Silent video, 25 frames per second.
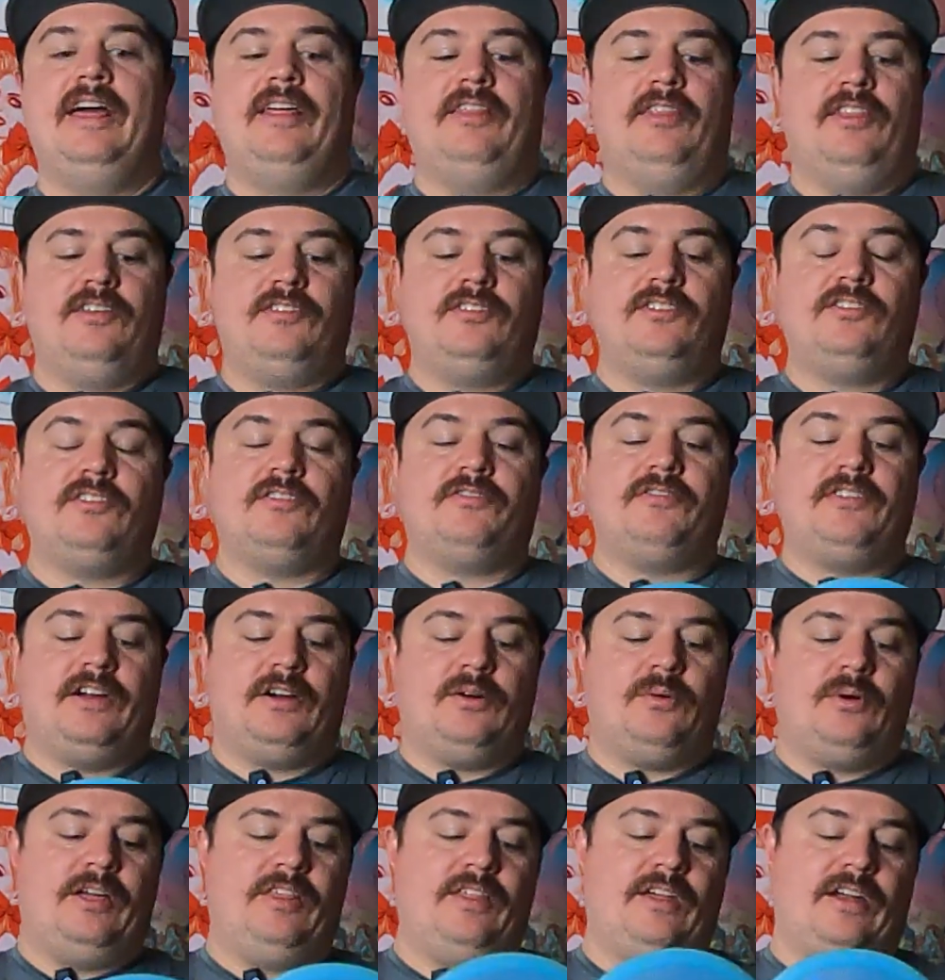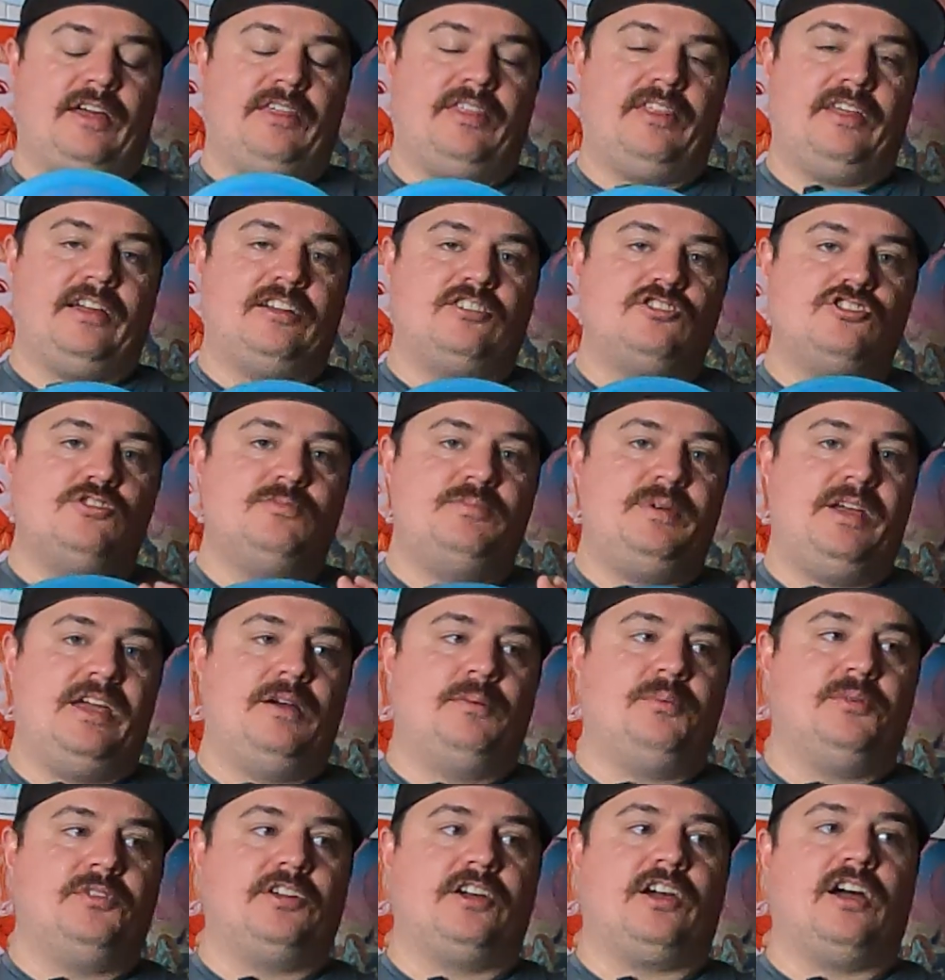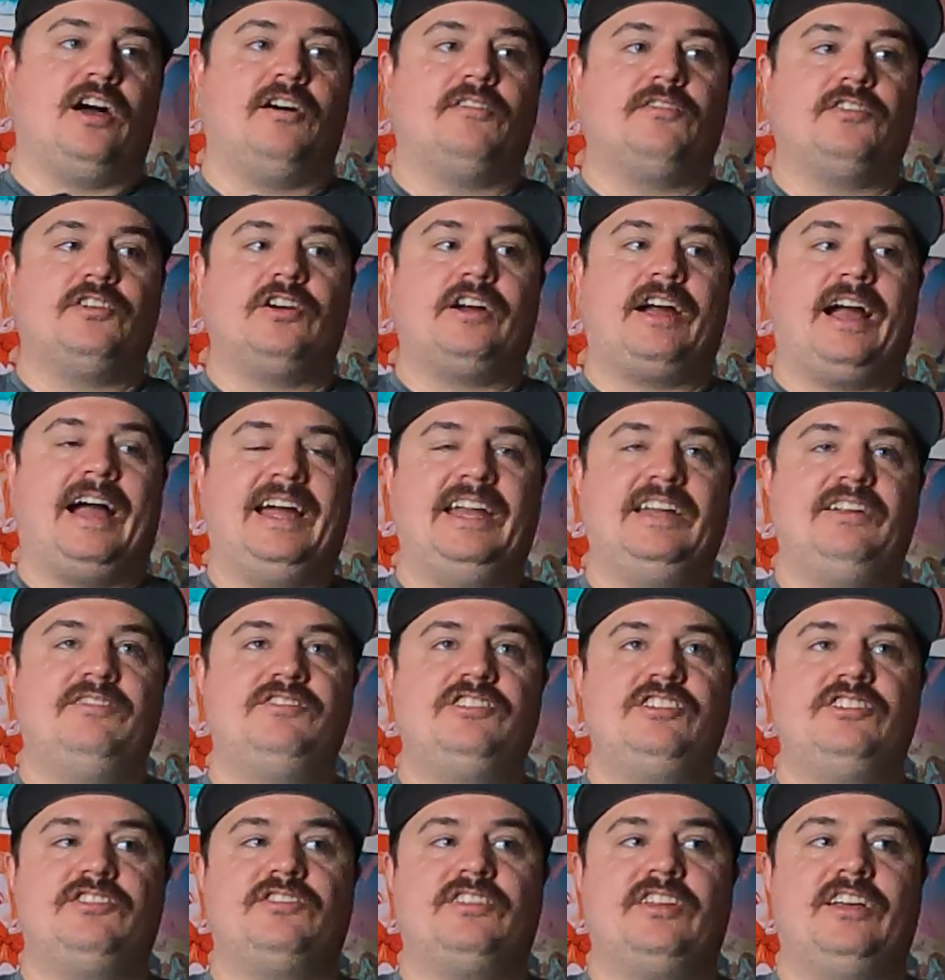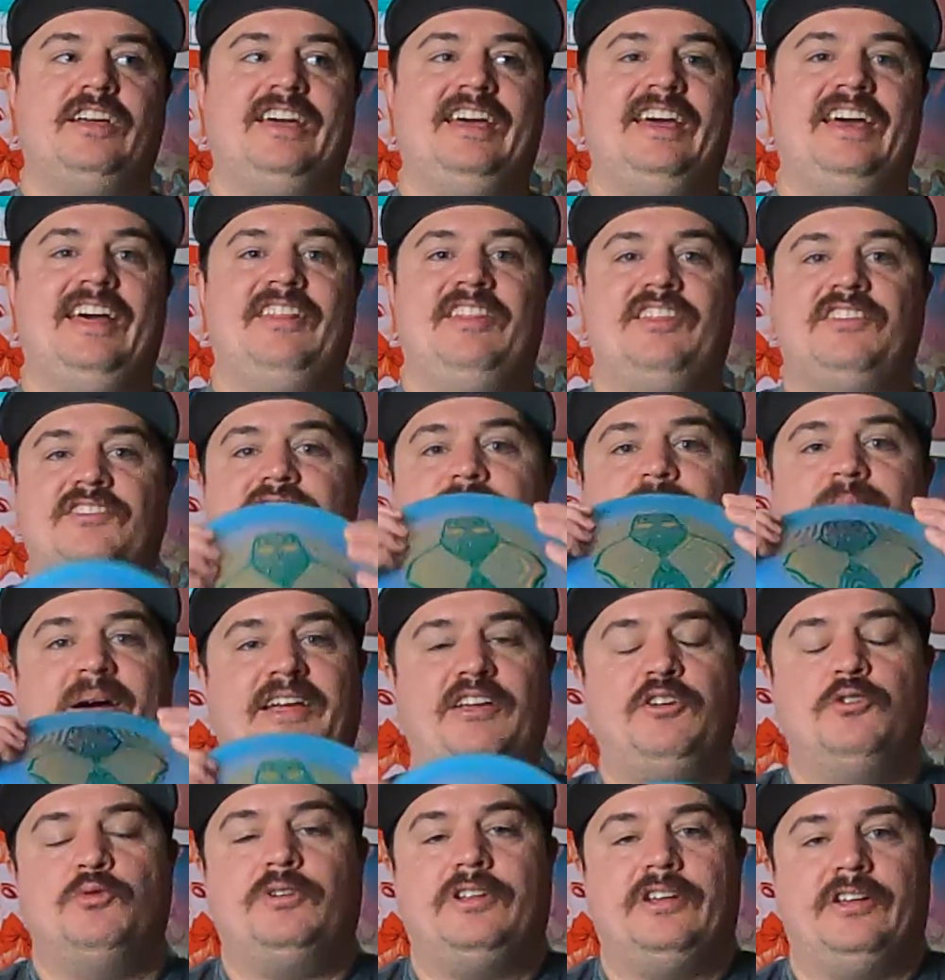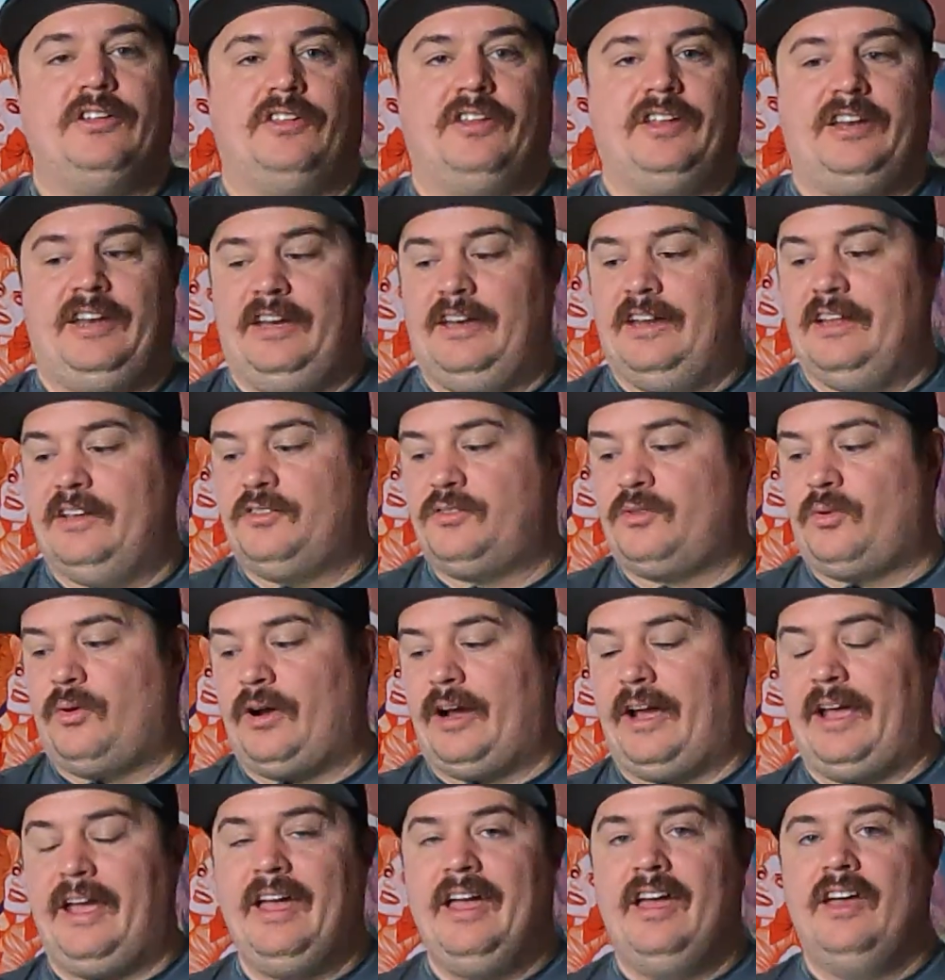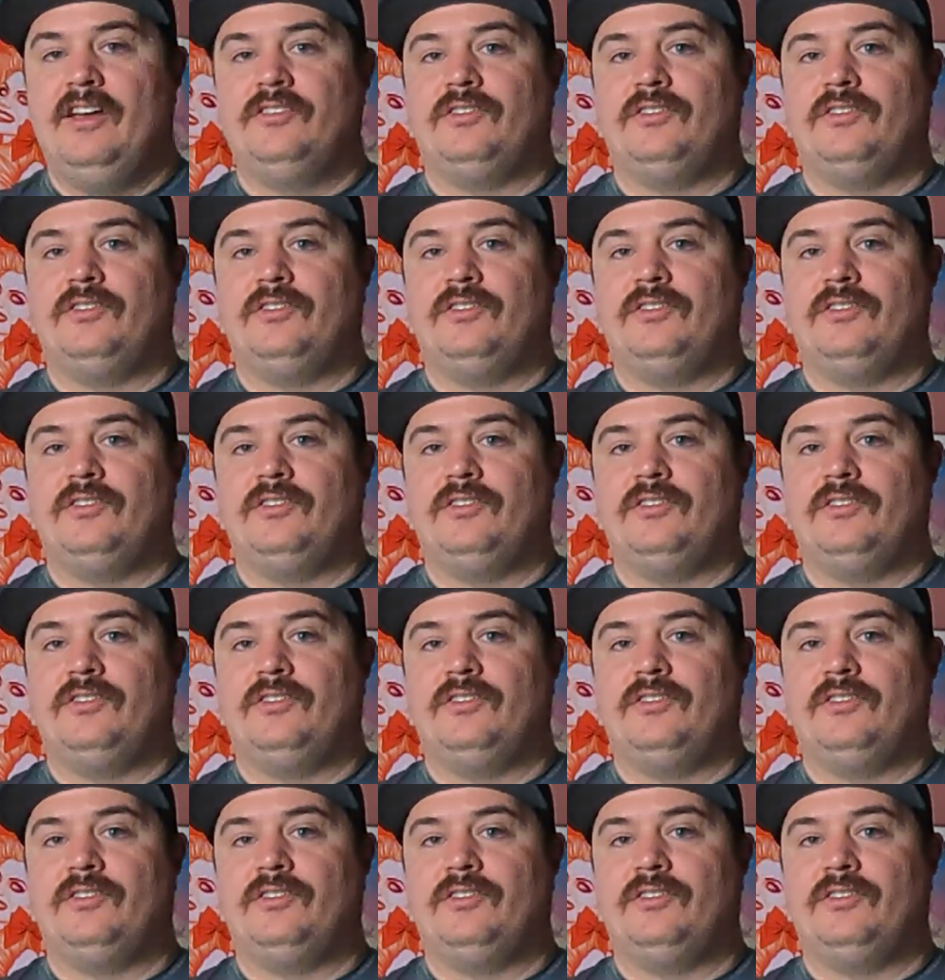This is a fairway that I think should be able to cover kind of just, this is my utility disc, right?